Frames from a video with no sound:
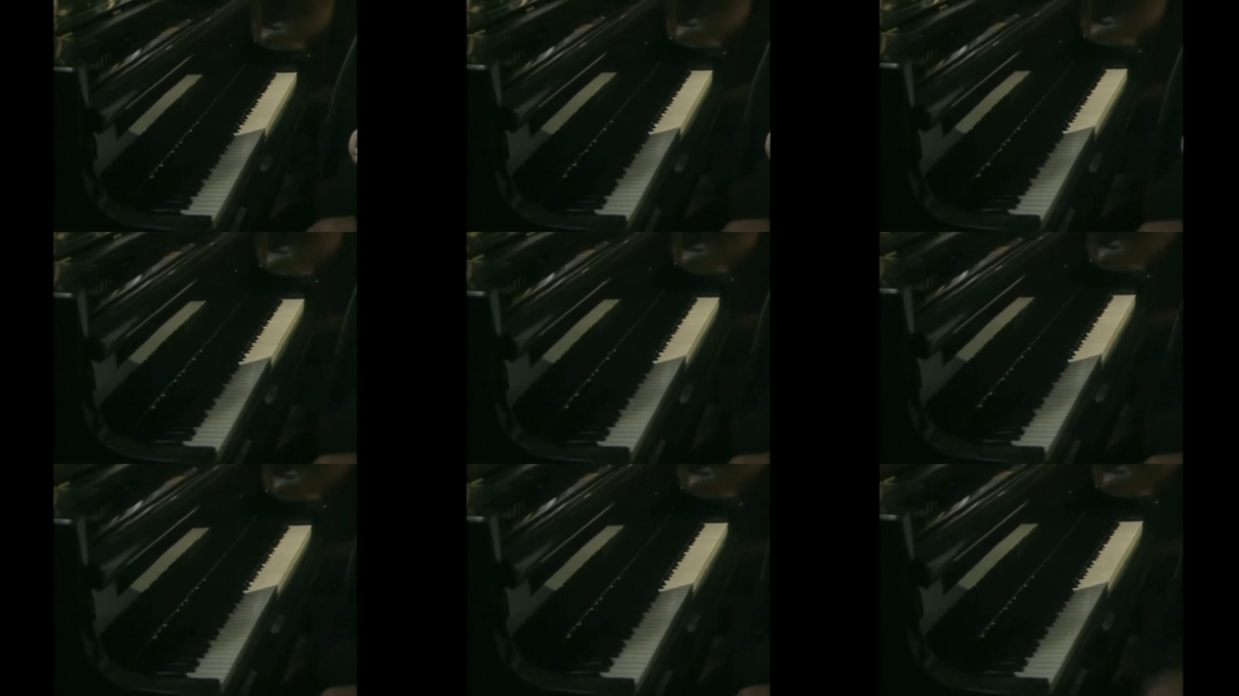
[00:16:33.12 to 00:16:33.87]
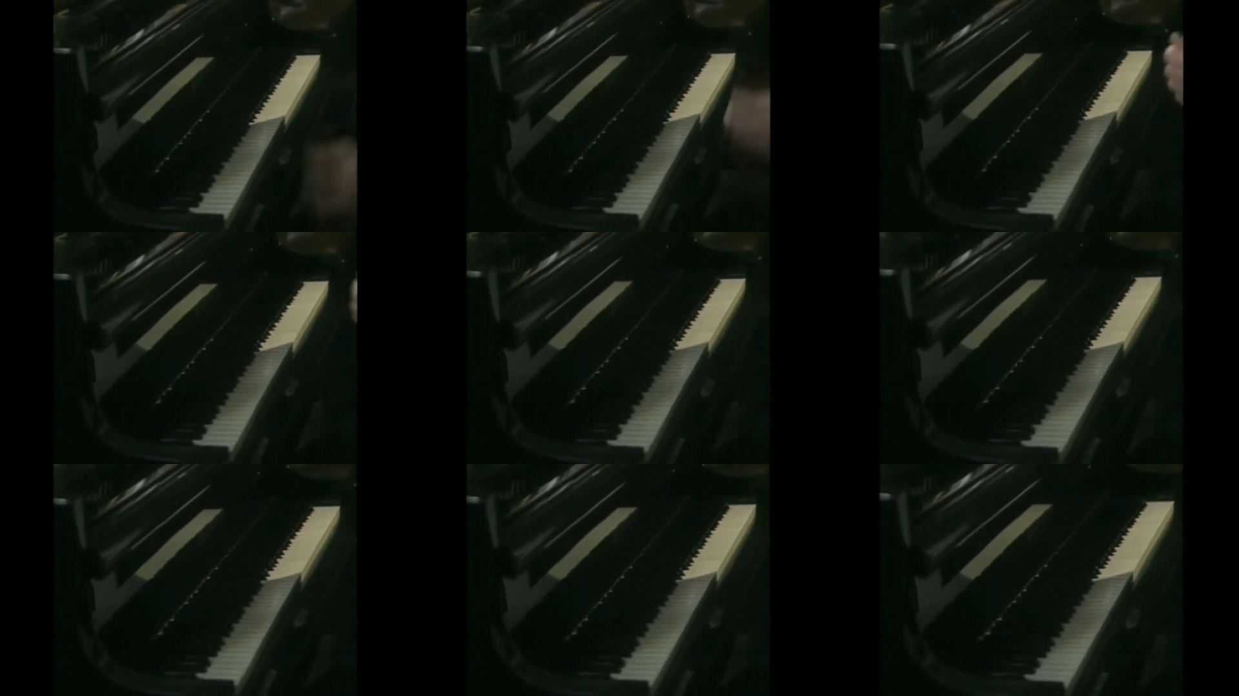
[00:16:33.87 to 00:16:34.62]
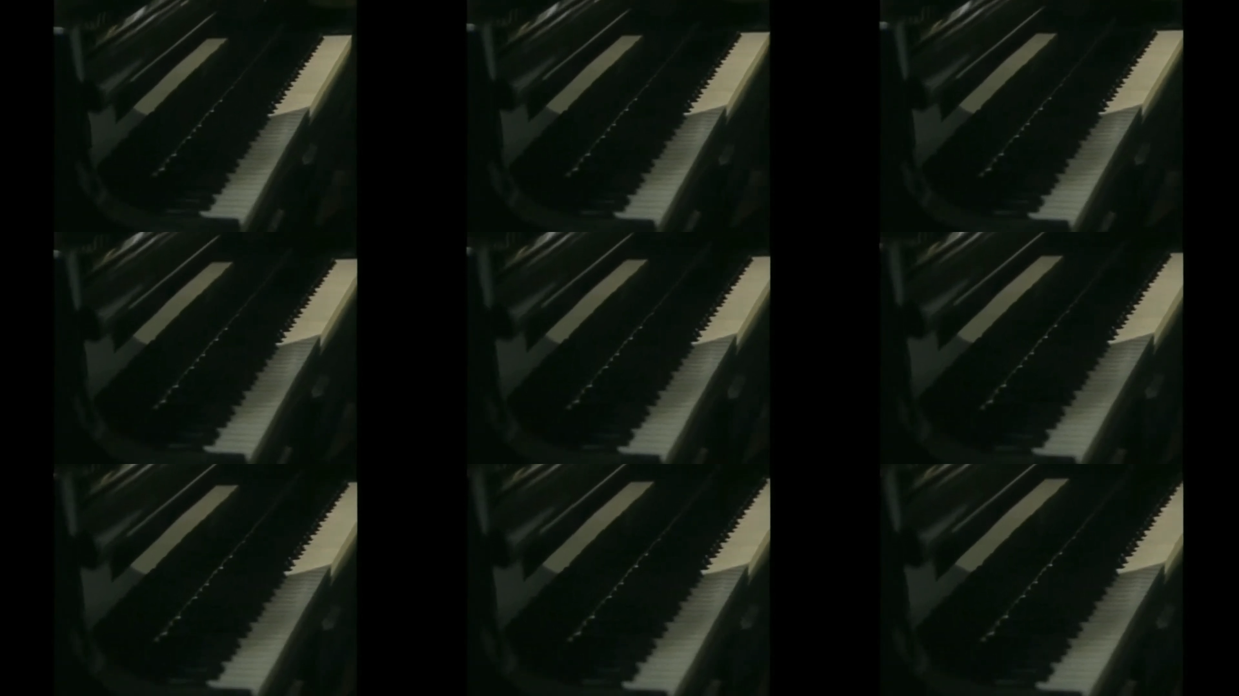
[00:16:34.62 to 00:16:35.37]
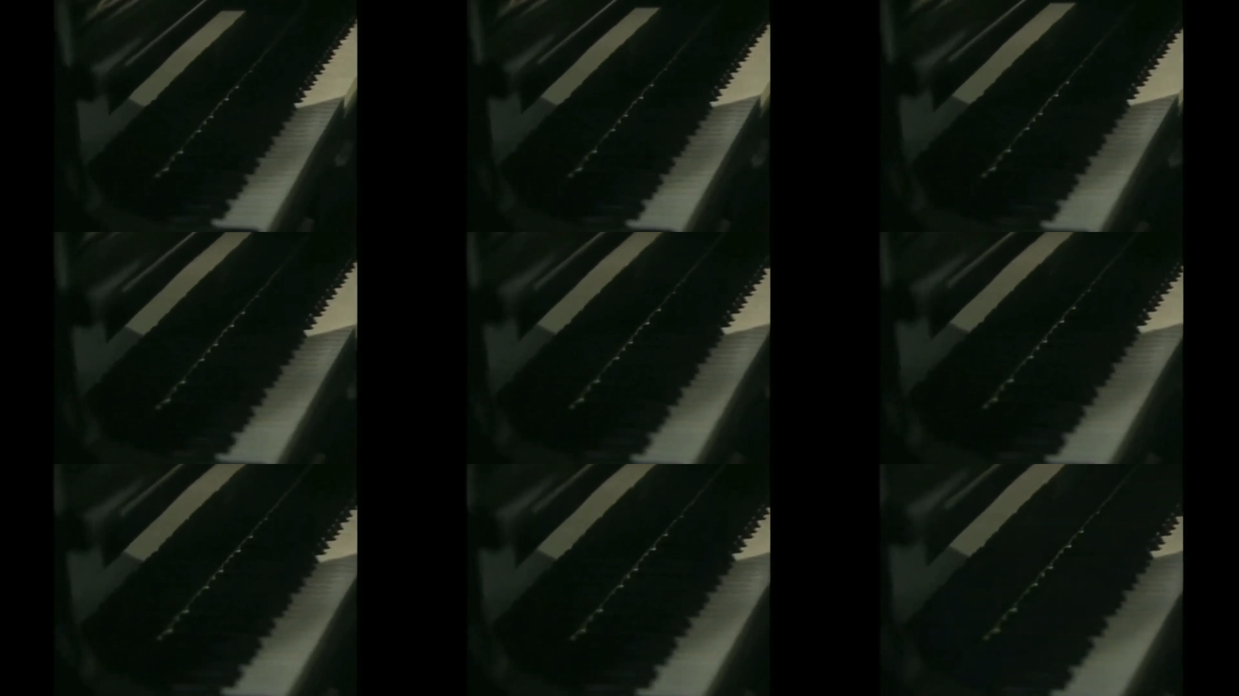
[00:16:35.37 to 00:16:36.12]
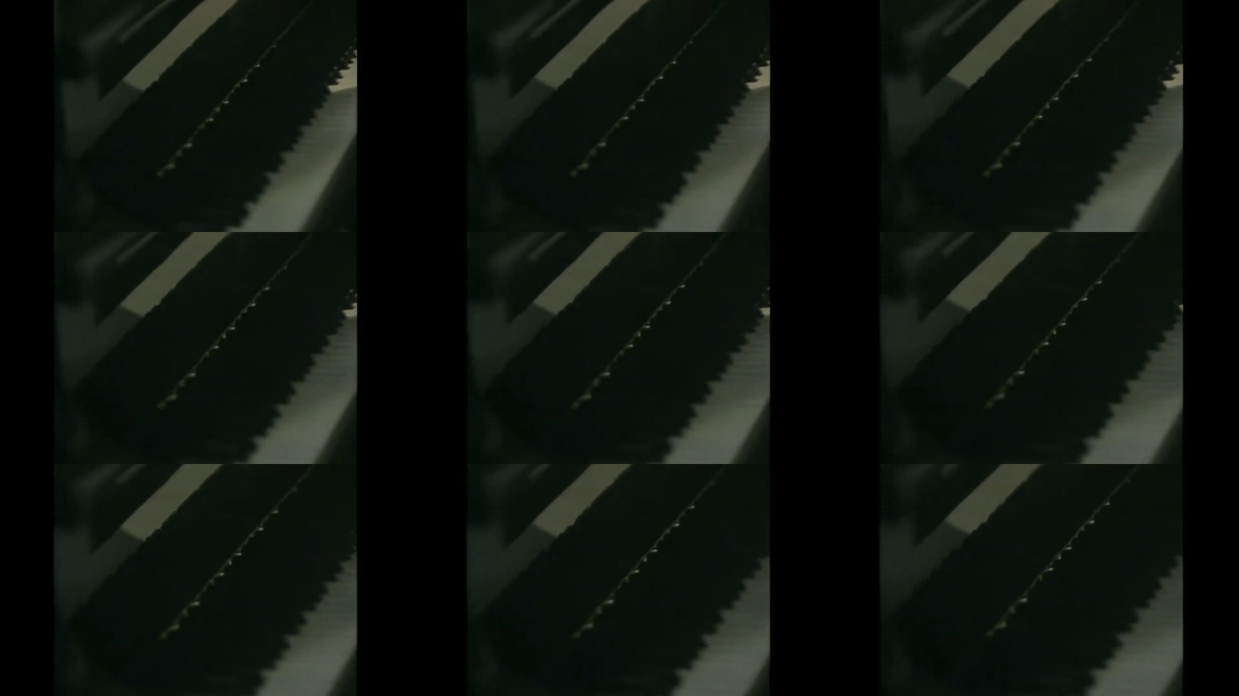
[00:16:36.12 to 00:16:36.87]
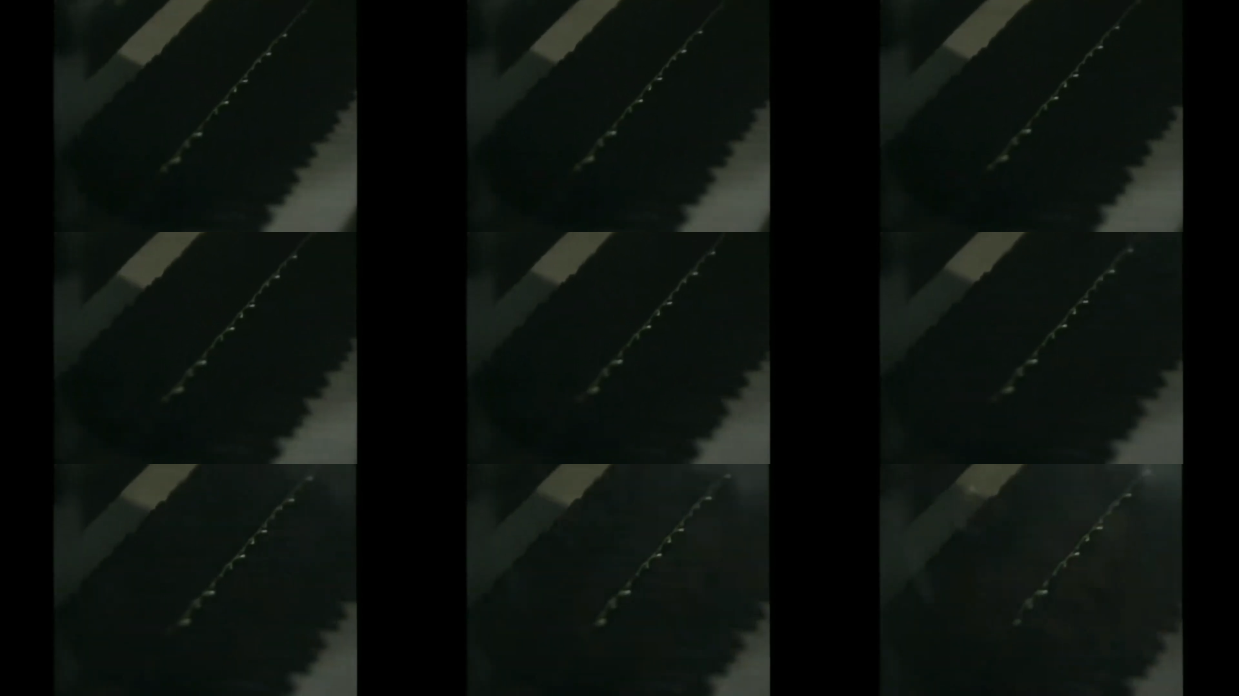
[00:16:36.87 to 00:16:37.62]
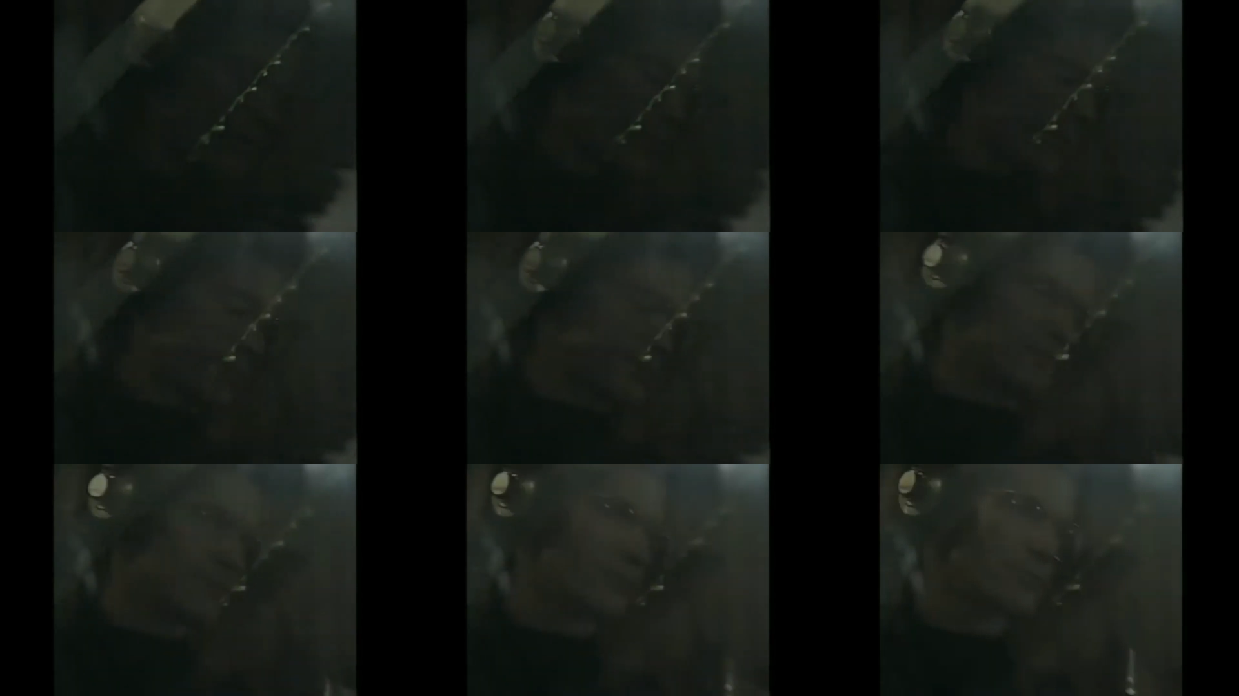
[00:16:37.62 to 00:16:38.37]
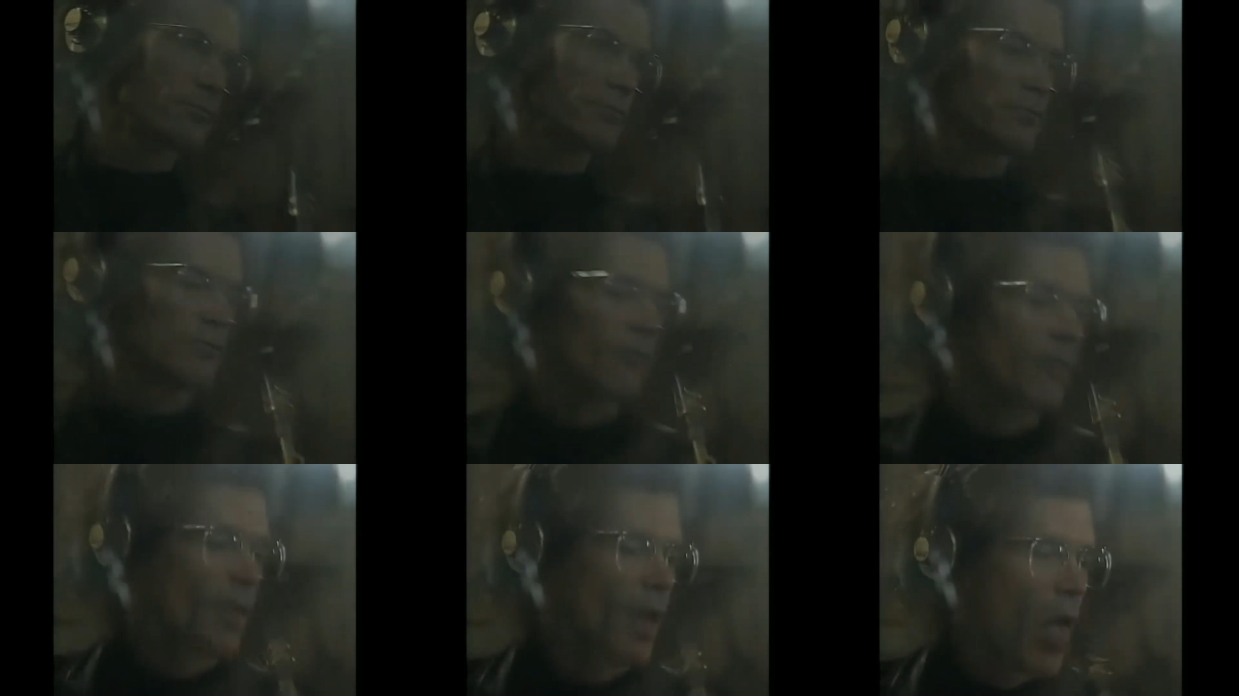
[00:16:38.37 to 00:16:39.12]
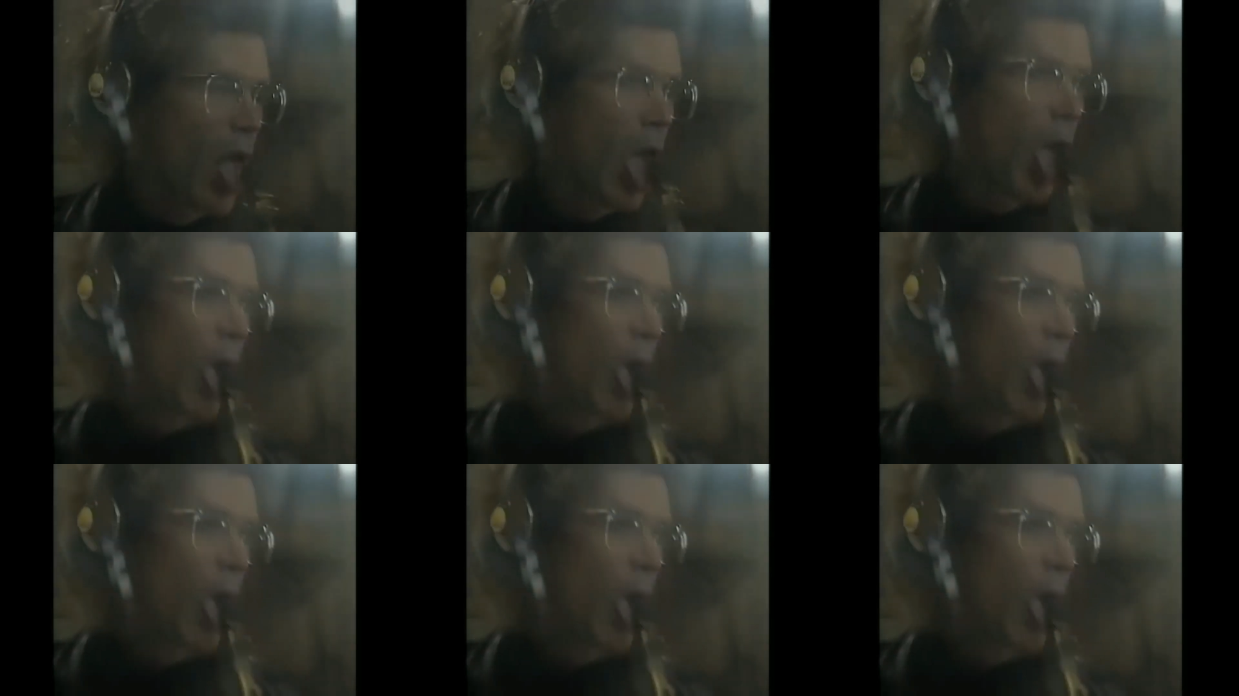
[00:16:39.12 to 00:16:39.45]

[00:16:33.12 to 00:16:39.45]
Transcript: (no speaker visible)